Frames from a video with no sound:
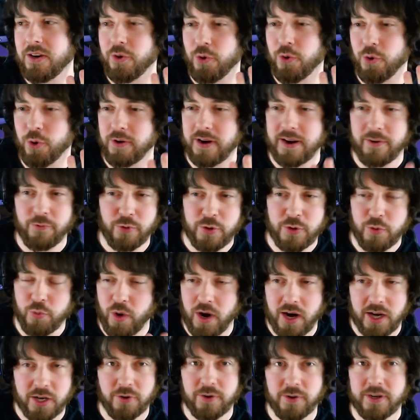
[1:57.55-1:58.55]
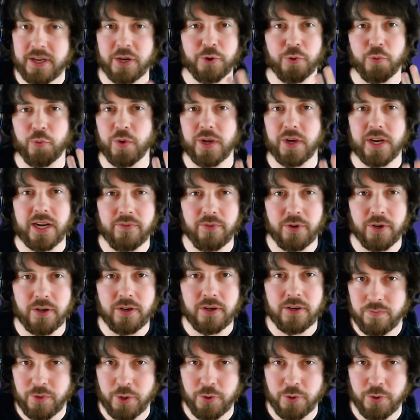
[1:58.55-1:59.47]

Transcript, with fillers: or every watering or whatever.